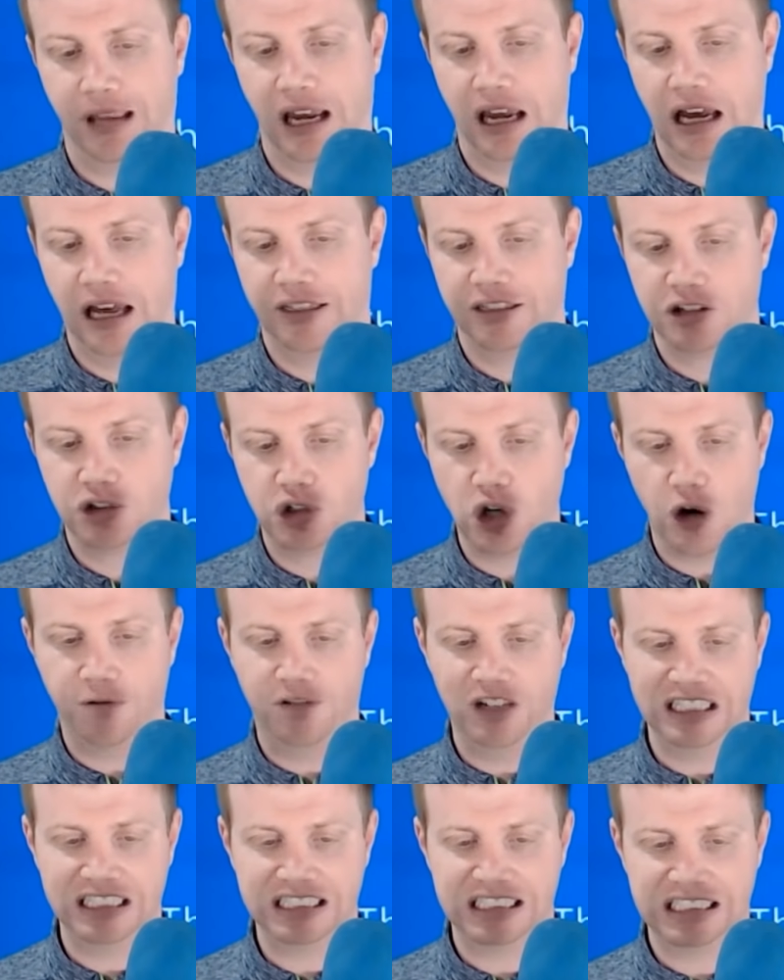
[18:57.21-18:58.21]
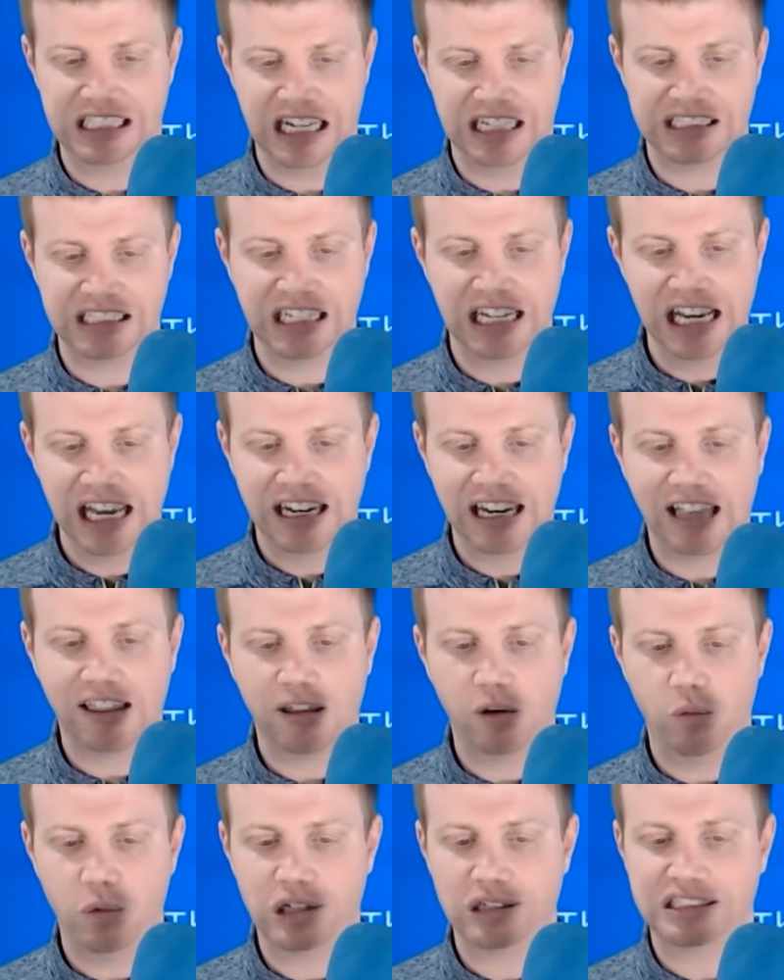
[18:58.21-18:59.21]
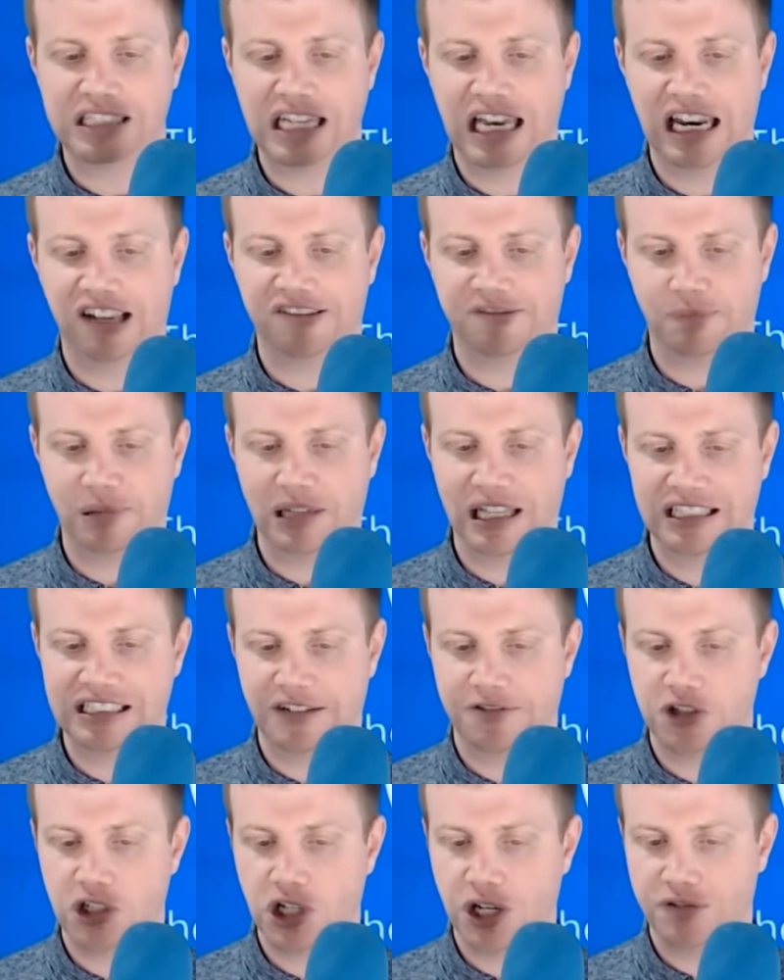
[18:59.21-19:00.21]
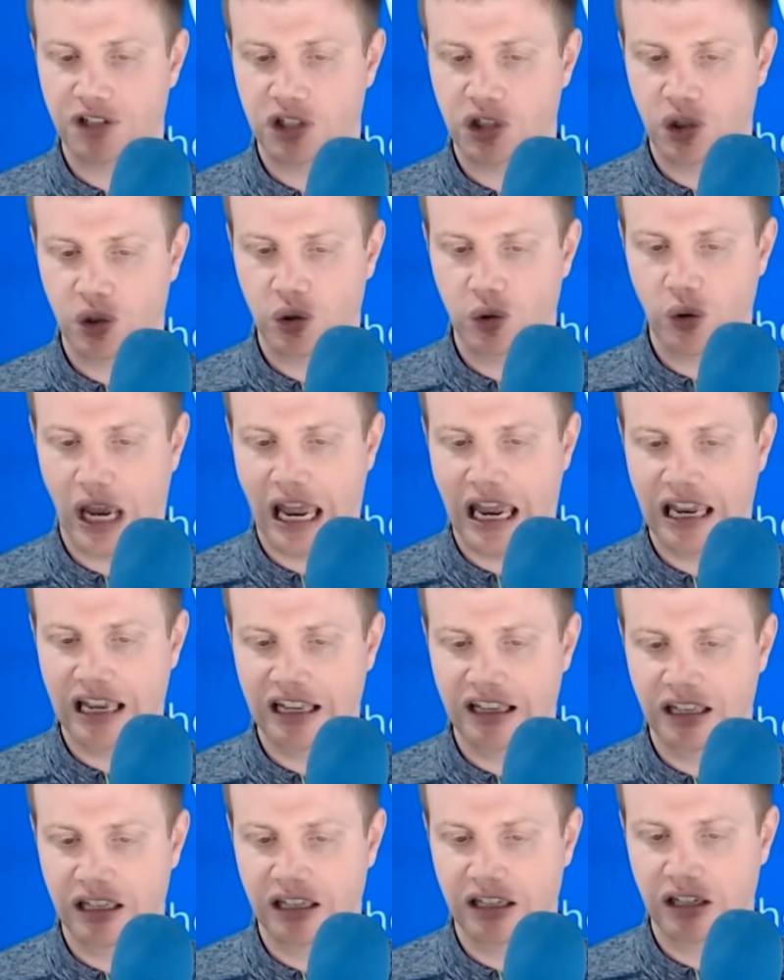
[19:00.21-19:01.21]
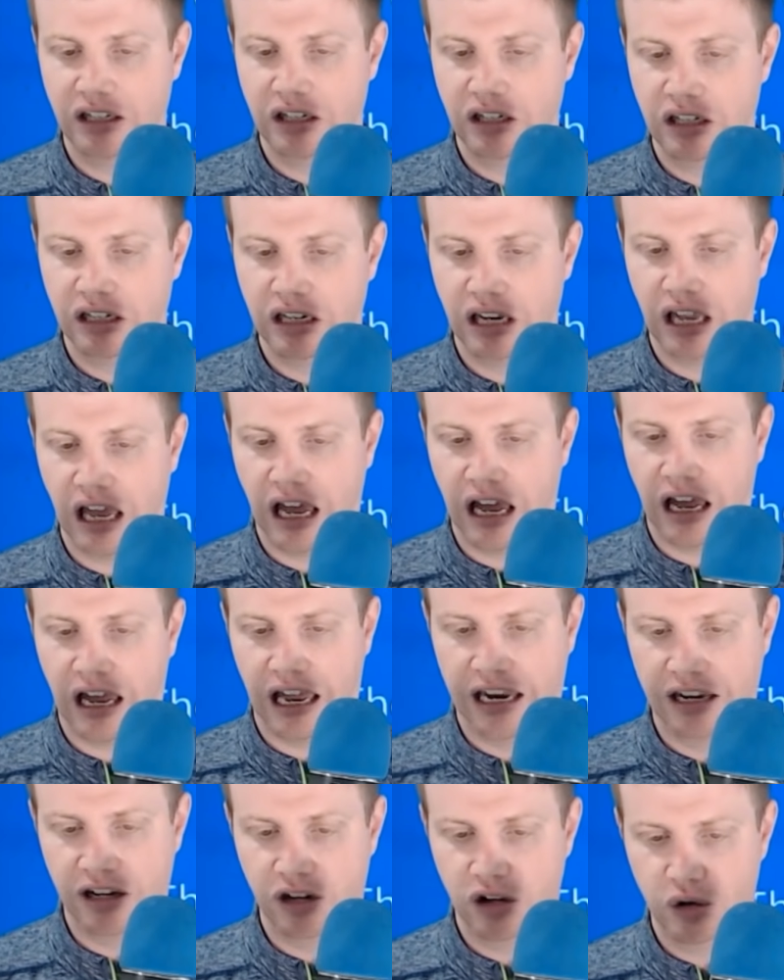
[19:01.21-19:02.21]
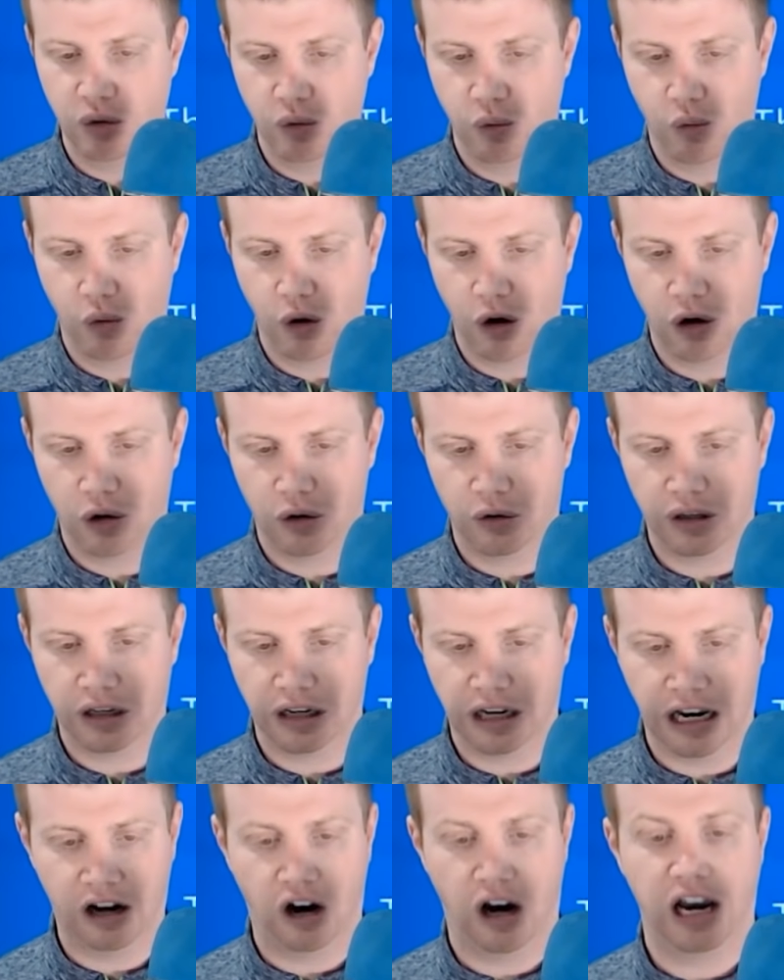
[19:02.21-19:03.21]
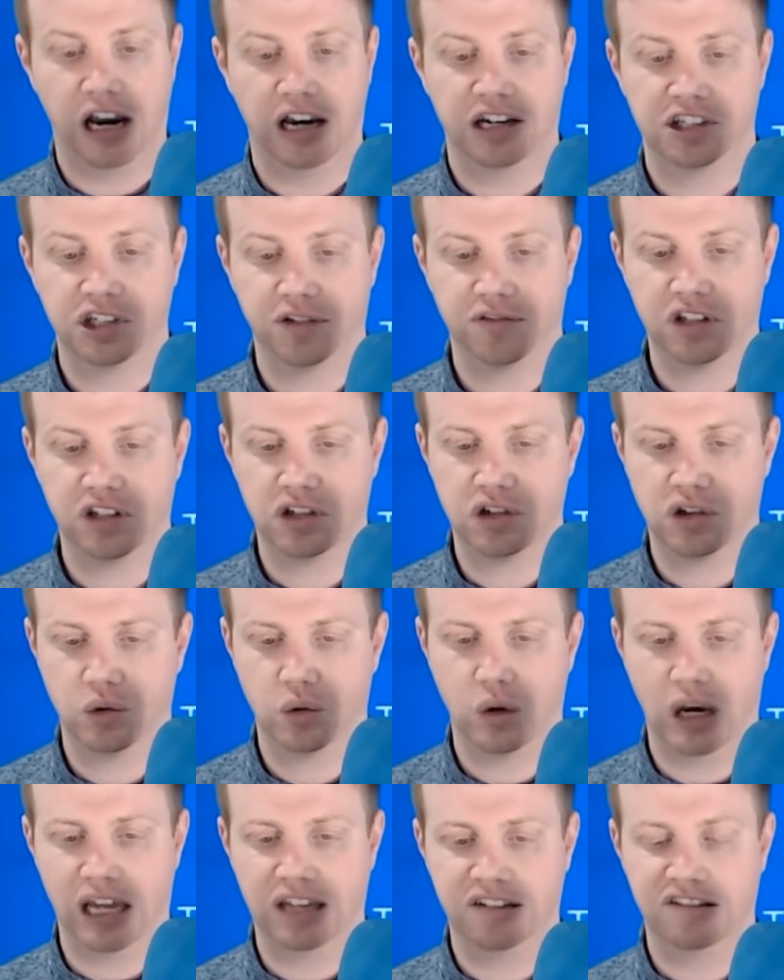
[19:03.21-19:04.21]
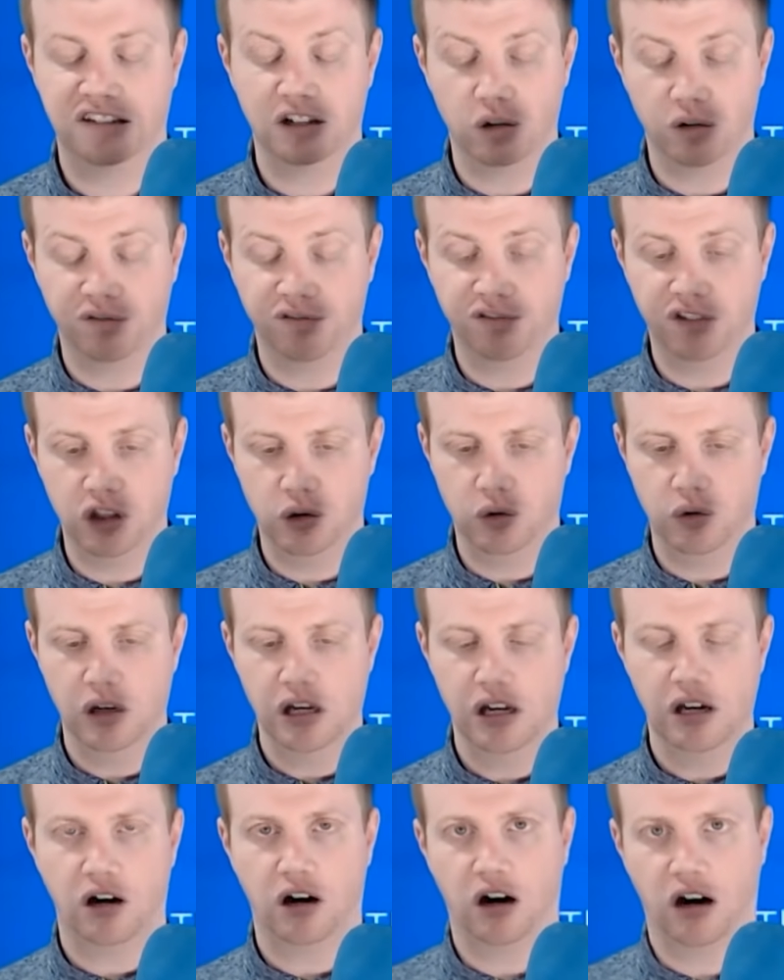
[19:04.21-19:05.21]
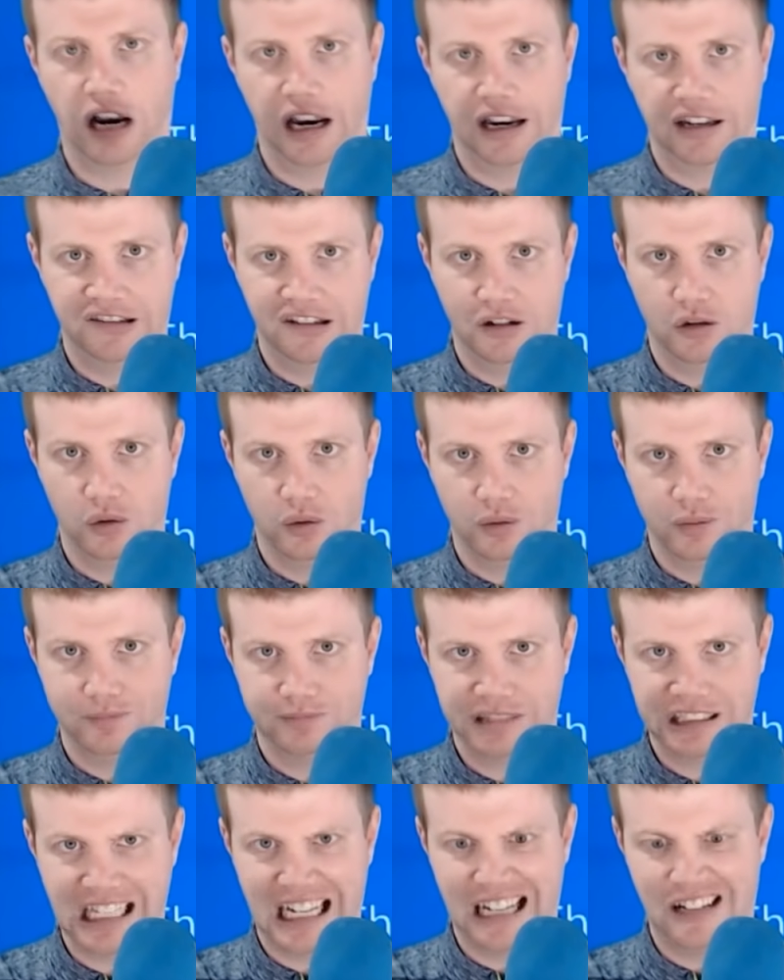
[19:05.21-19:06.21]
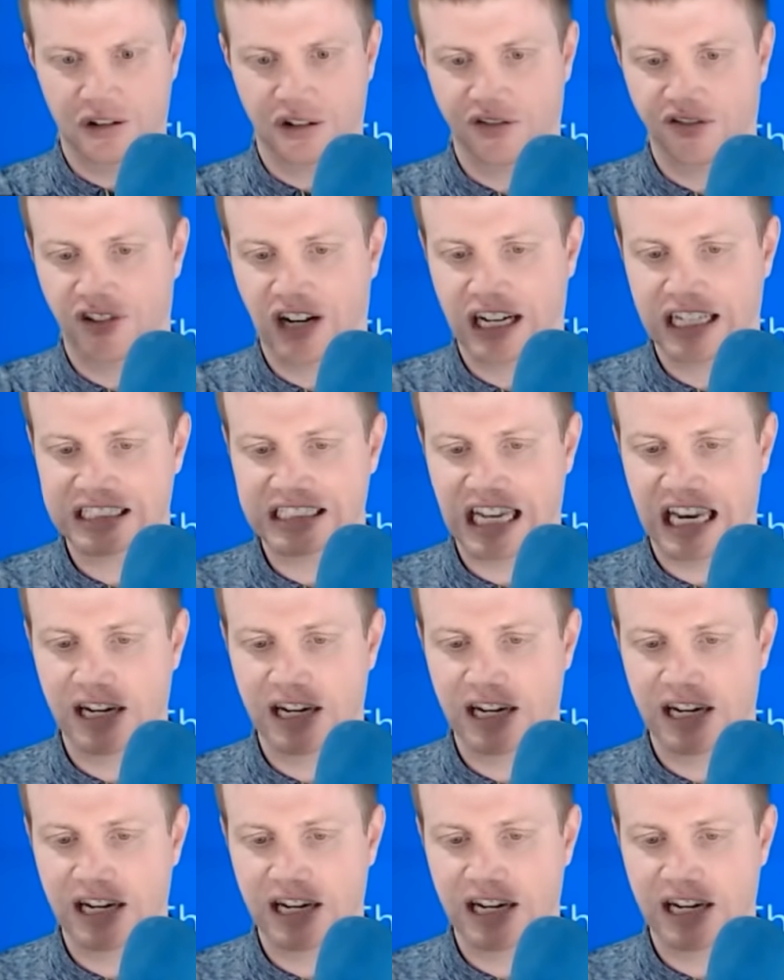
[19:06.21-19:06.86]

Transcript: Uh, the Joe Finn says, now that Windows 10X plans have shifted to a uh, new world, or, uh, shifted to a single view or a single style device.